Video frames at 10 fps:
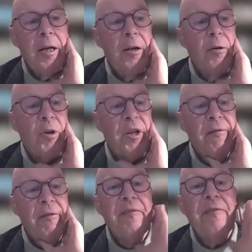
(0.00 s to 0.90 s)

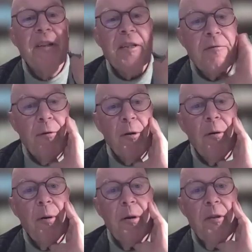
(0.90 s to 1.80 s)
whatever fits
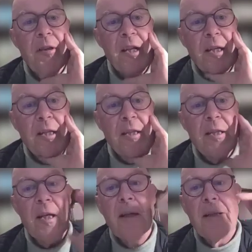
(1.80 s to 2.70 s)
for
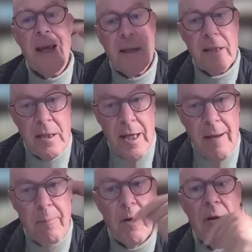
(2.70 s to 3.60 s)
these next
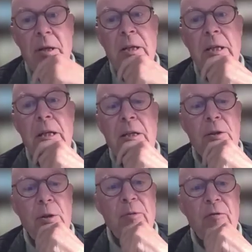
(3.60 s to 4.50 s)
step in
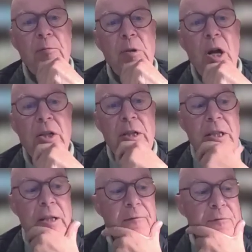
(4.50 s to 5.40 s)
terms of
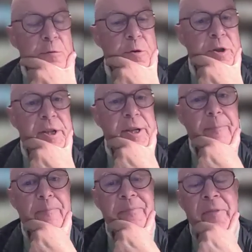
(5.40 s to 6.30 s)
processing food. And